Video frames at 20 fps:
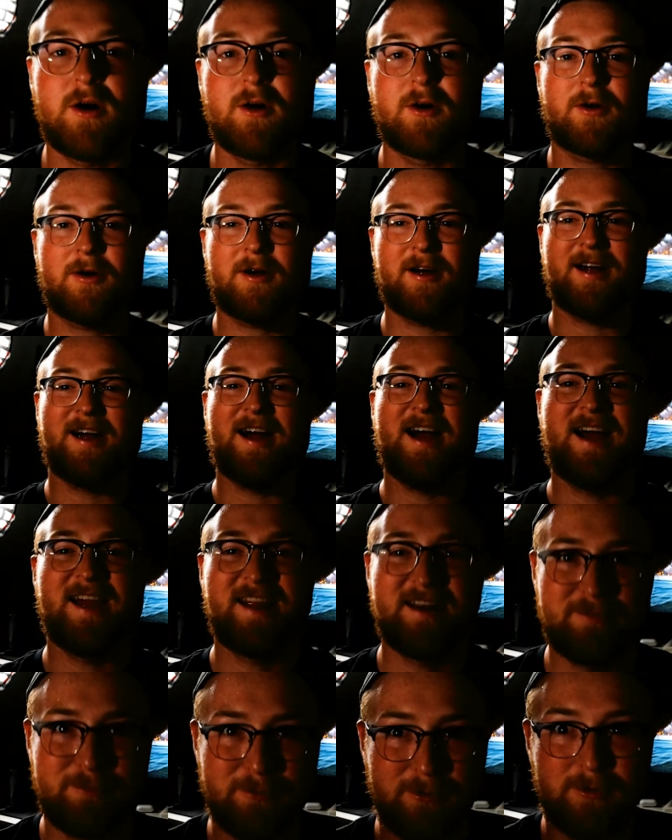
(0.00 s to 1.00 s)

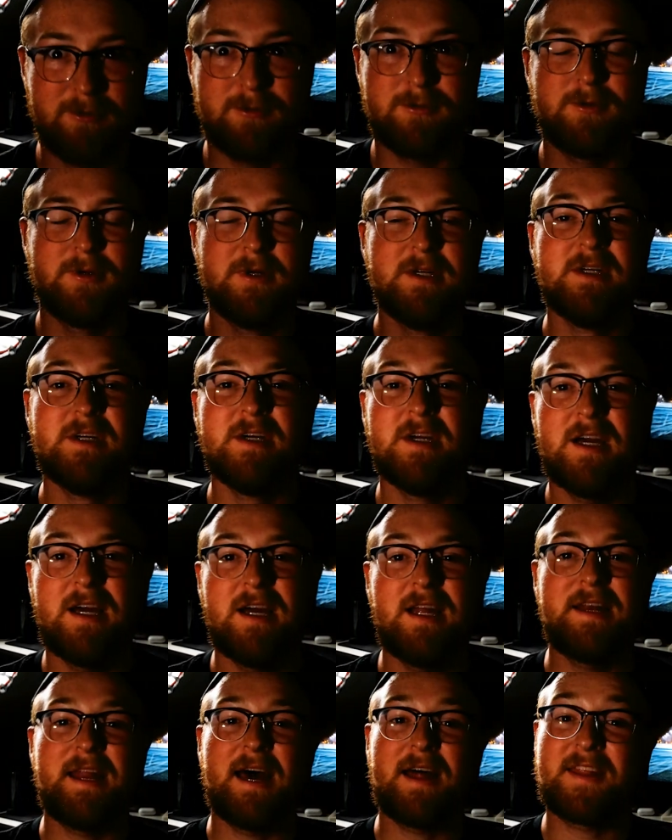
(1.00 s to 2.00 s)
alright, whoa.
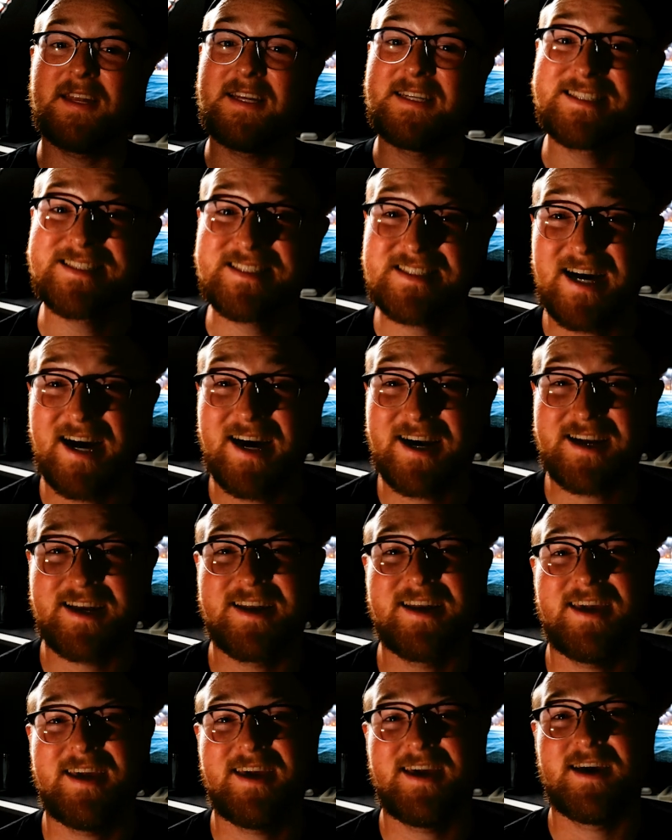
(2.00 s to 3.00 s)
Now that it's dark
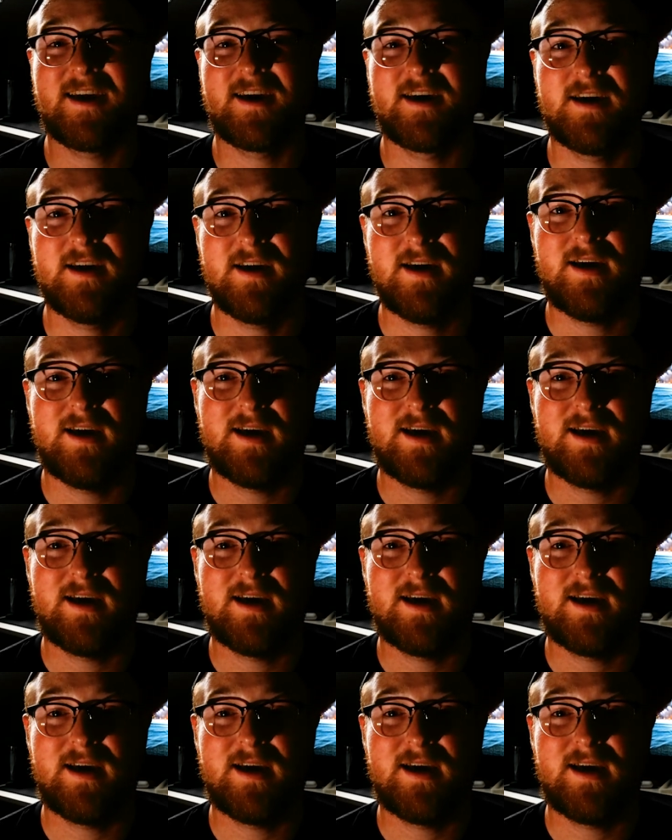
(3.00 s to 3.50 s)
in here